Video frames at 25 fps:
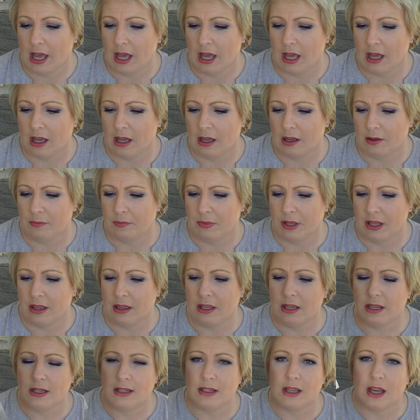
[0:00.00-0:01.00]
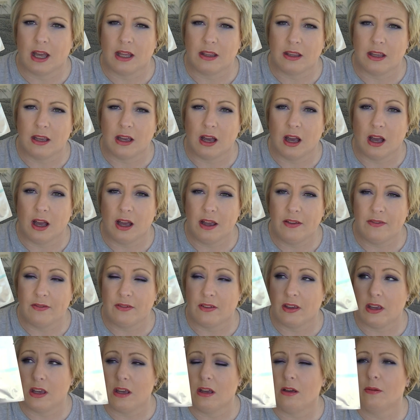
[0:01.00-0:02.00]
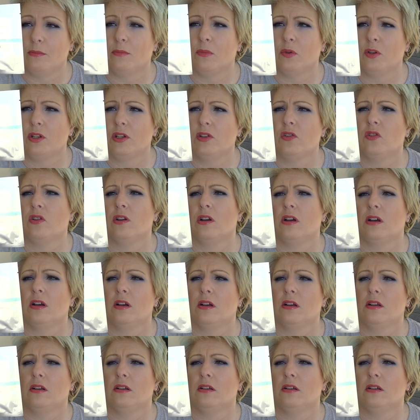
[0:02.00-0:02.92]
Um, these are the I V Moisture